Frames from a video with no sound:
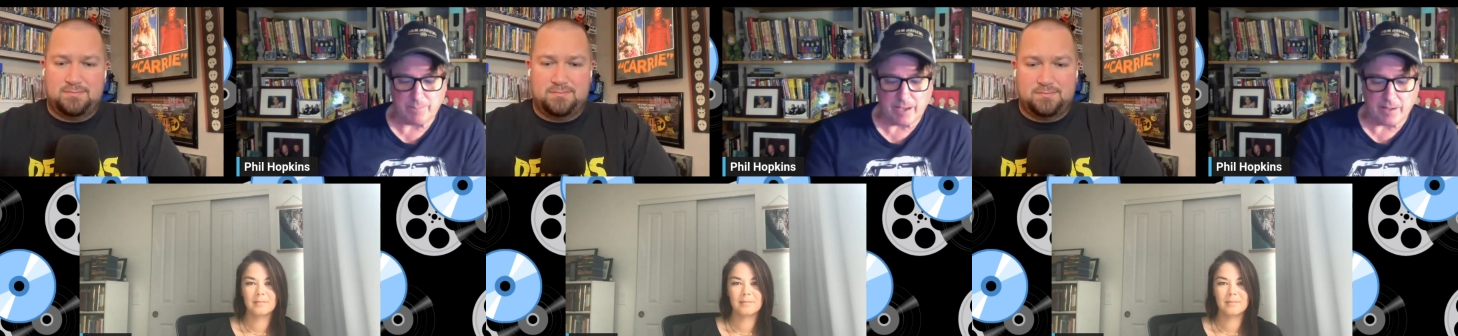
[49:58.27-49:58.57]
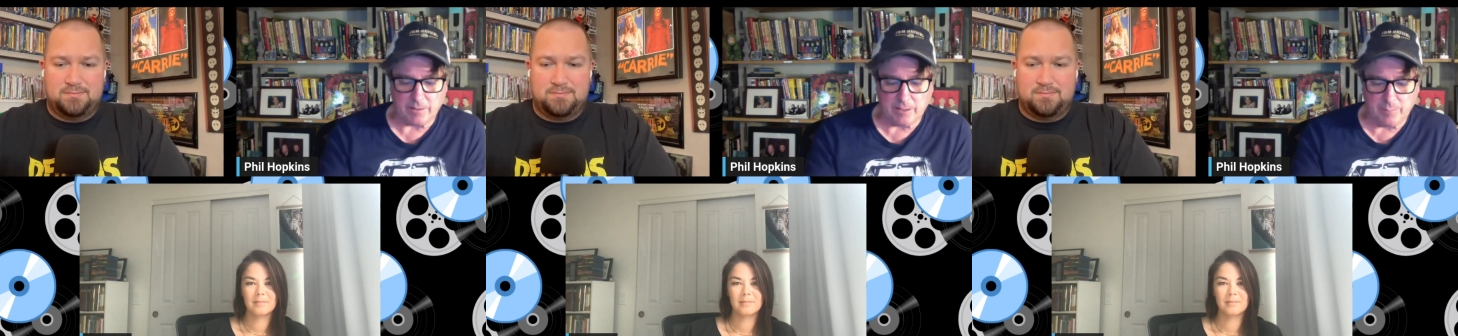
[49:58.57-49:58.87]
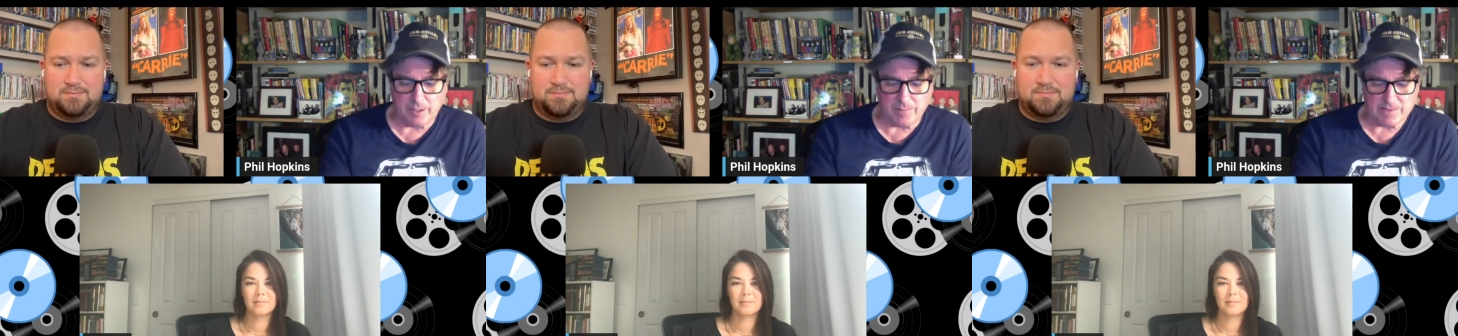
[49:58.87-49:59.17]
Speaker 1: back a little bit
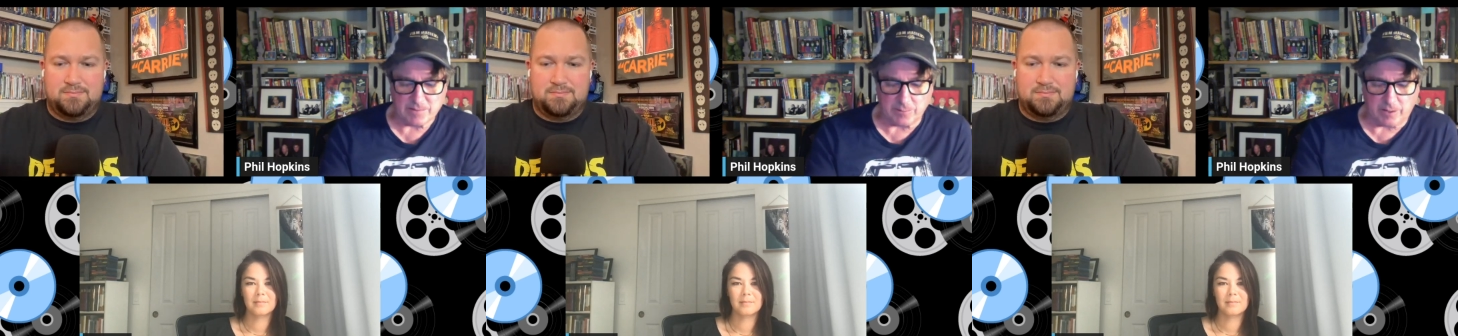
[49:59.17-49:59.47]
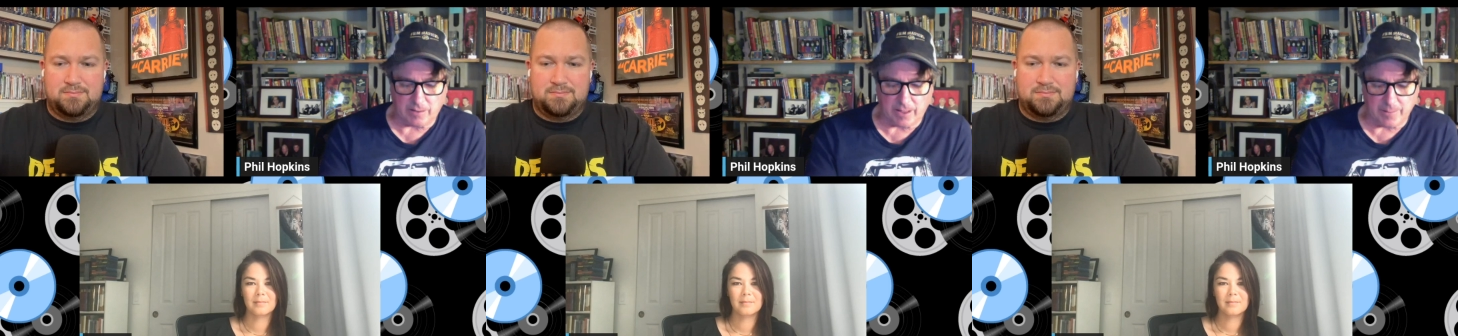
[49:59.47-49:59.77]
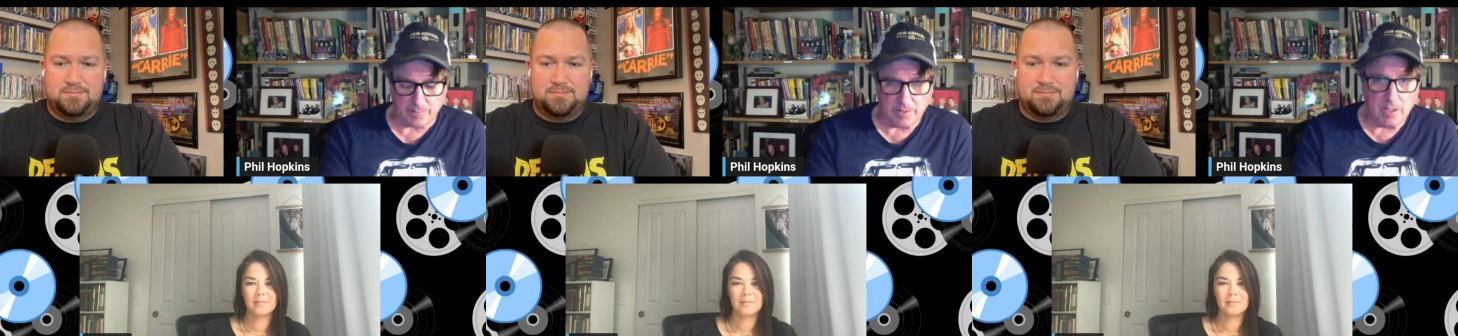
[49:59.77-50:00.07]
on the Scarlet
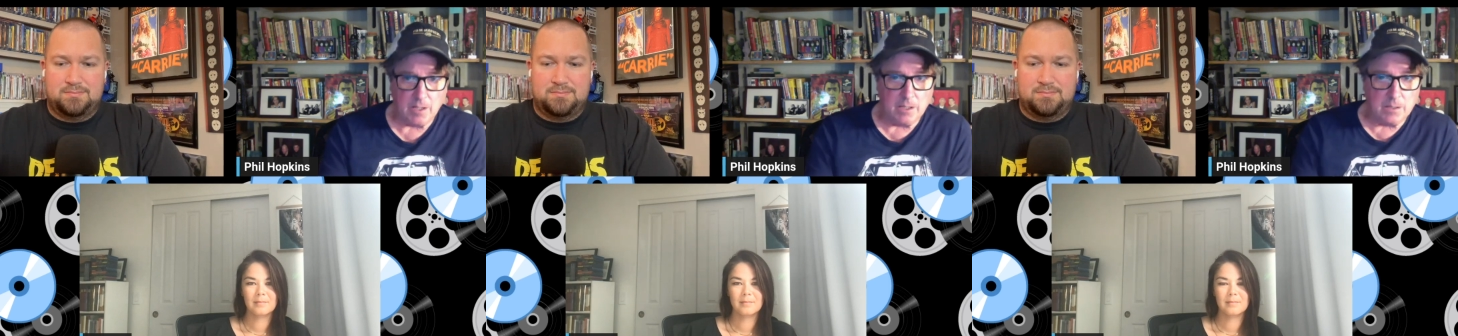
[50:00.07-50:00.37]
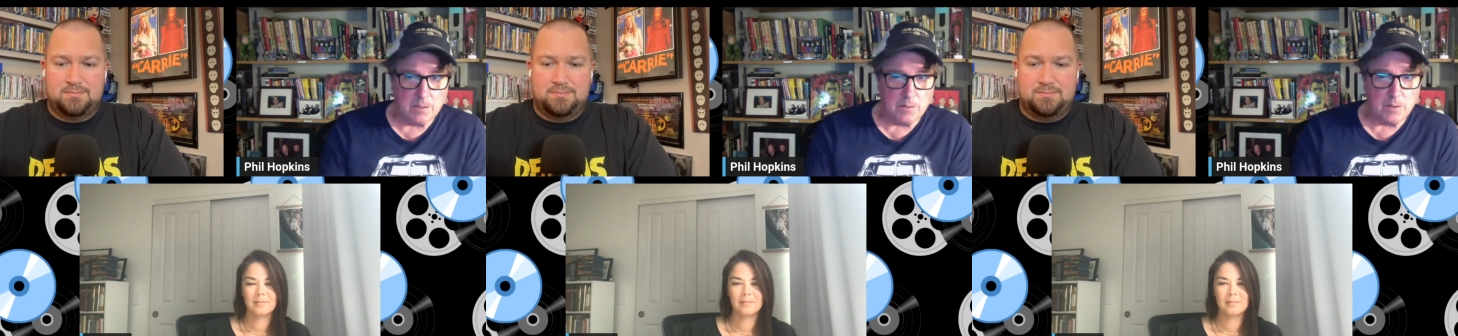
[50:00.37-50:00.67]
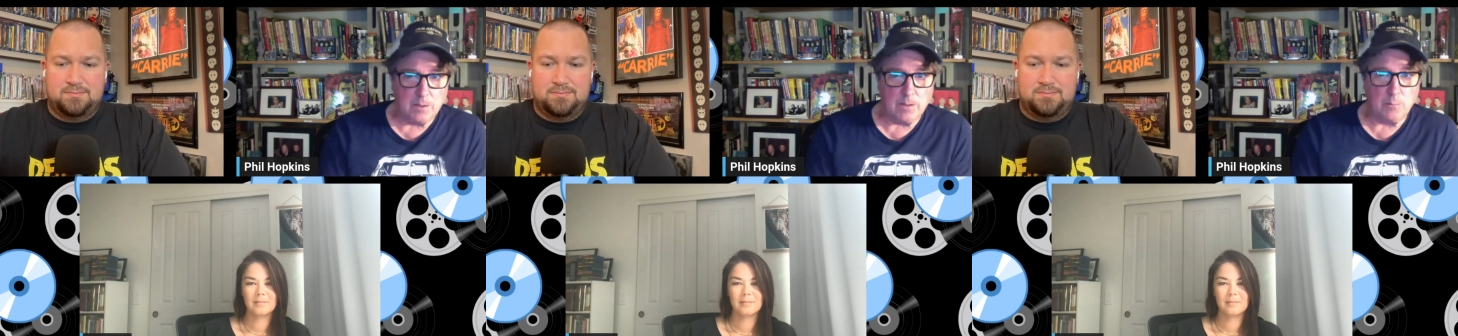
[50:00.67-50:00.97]
Letter.
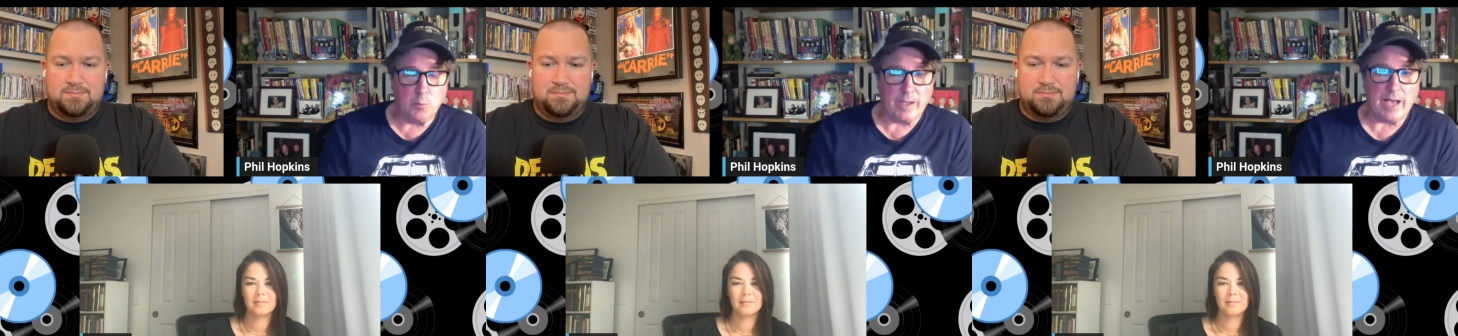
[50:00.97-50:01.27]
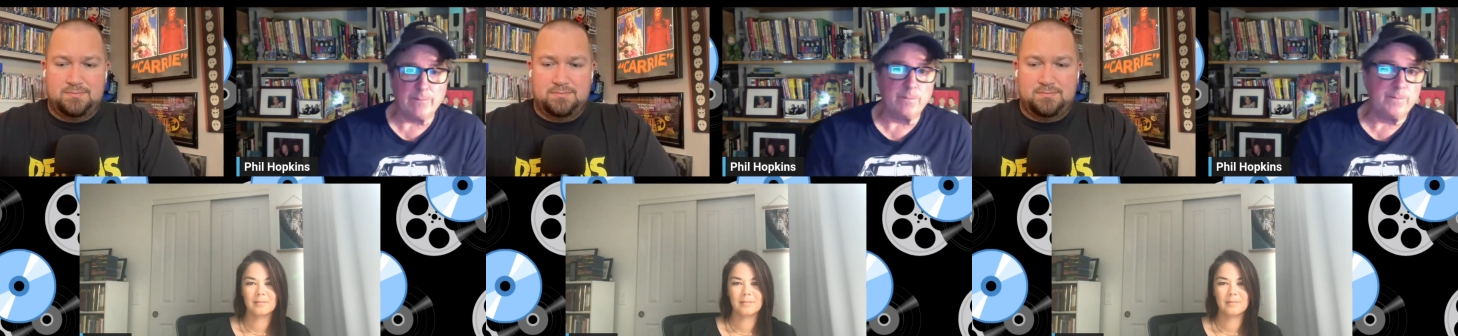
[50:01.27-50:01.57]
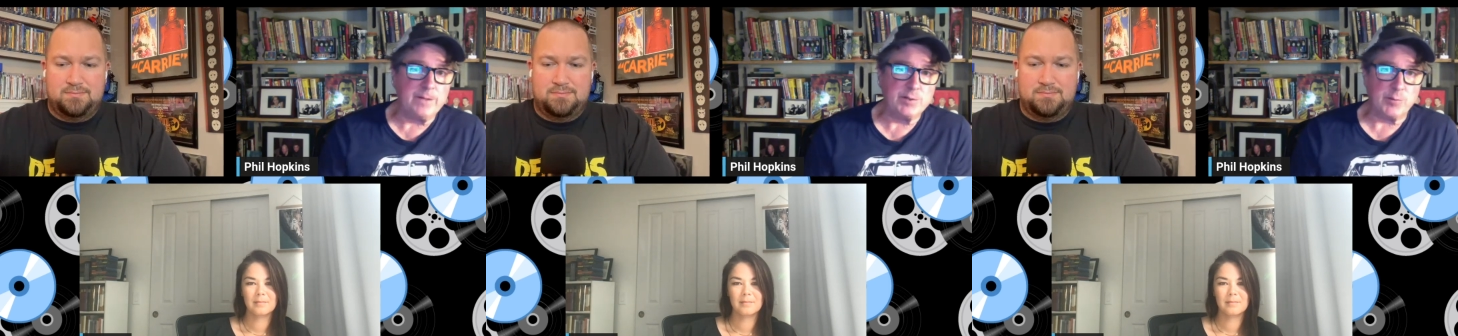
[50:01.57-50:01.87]
We have a
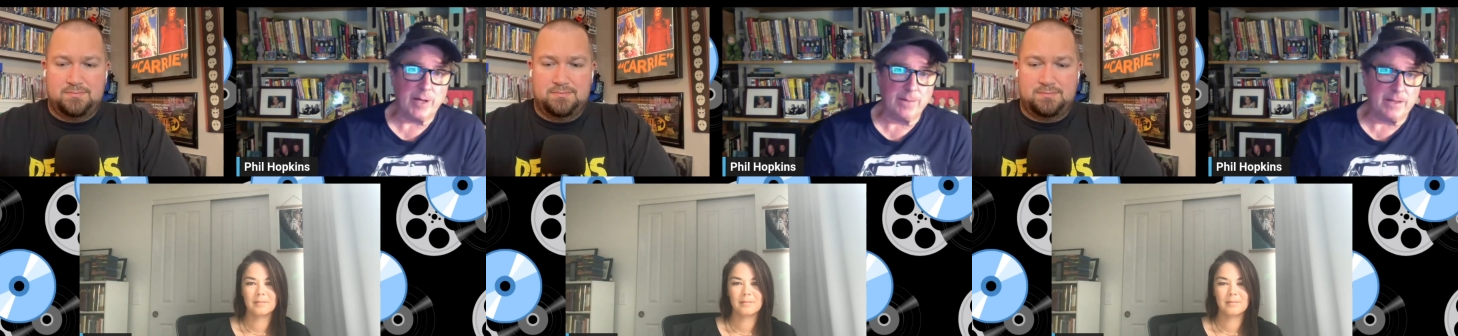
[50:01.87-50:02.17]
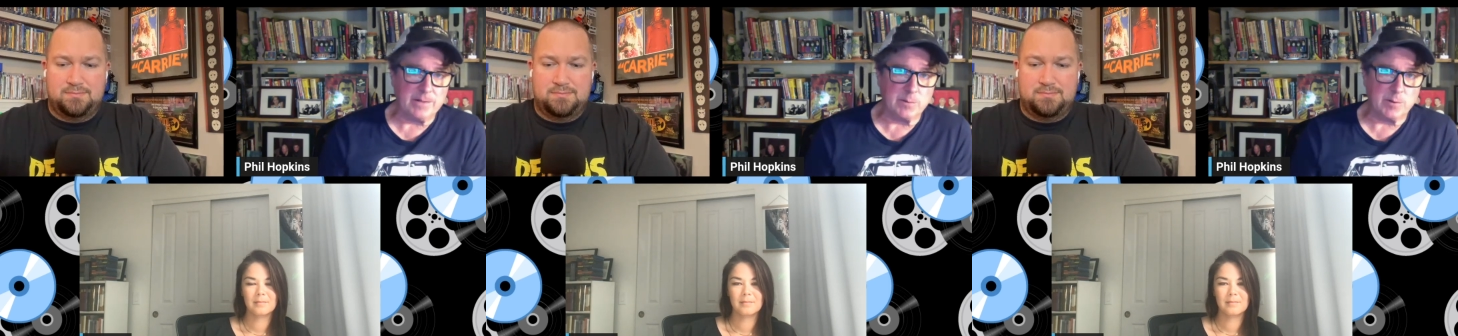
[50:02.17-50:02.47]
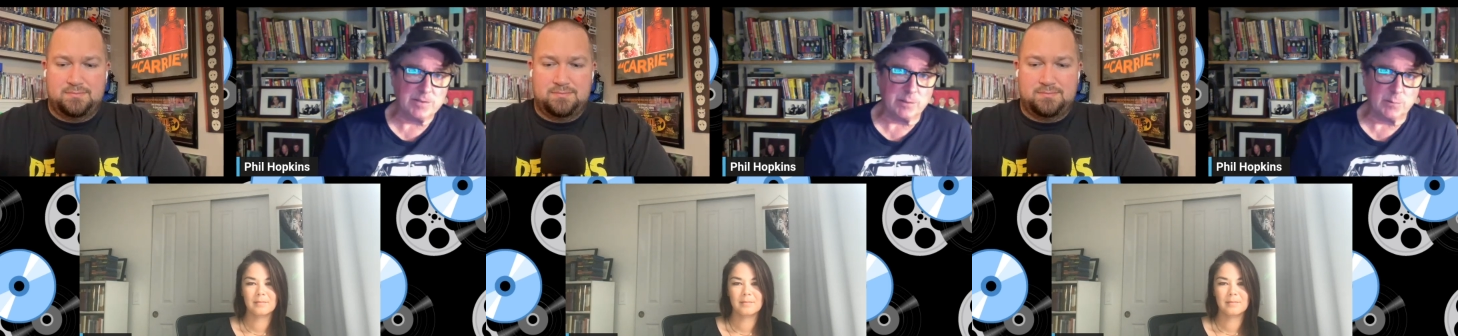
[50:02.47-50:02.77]
featurette that
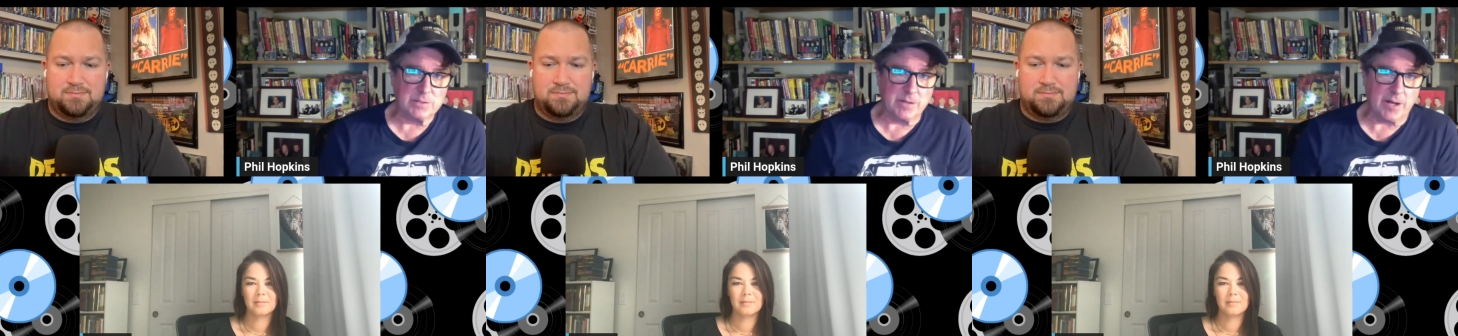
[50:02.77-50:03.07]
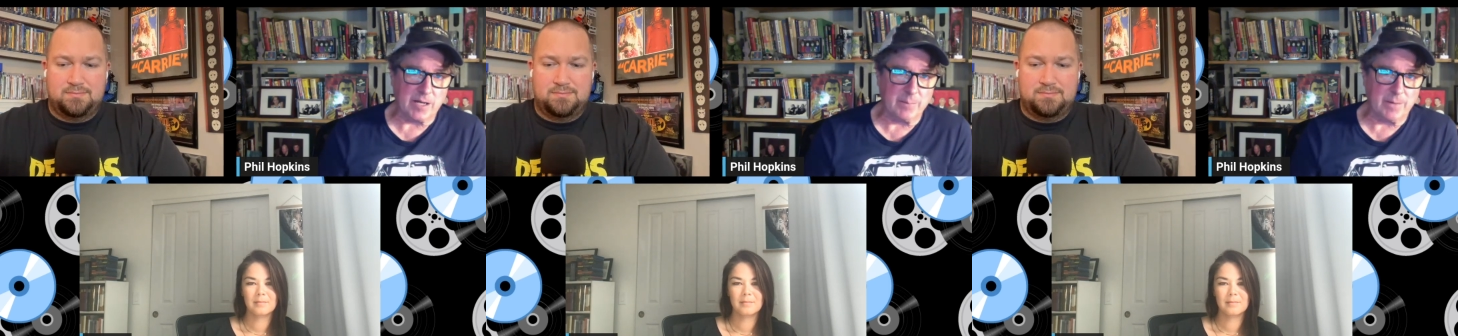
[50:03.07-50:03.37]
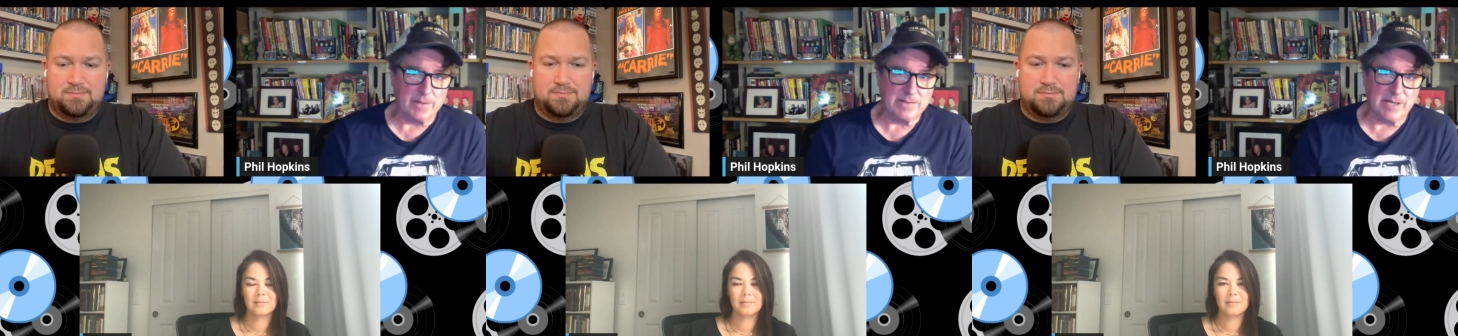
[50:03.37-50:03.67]
Krystal was talking about
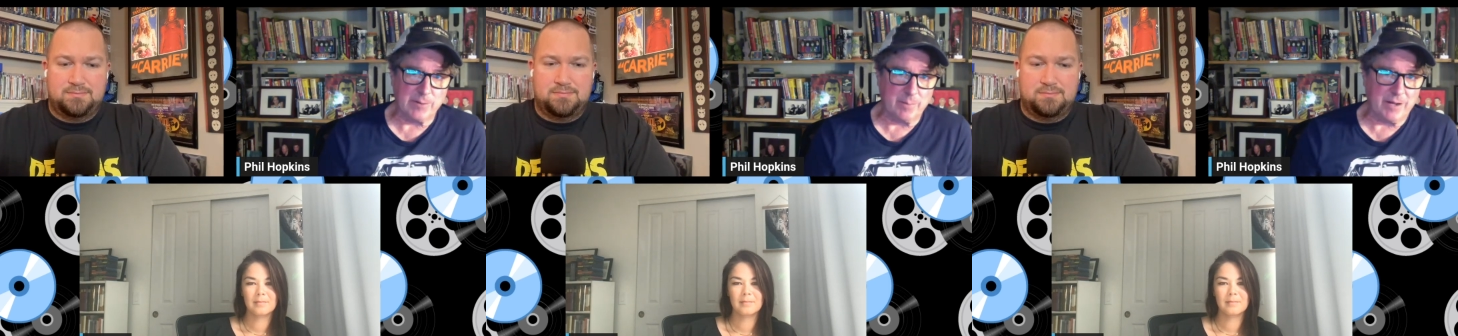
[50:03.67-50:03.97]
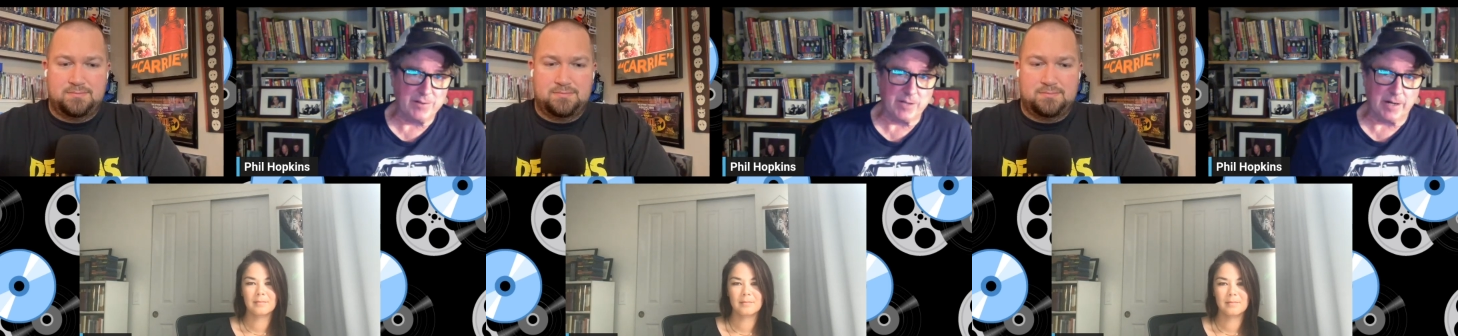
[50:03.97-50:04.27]
that's narrated by John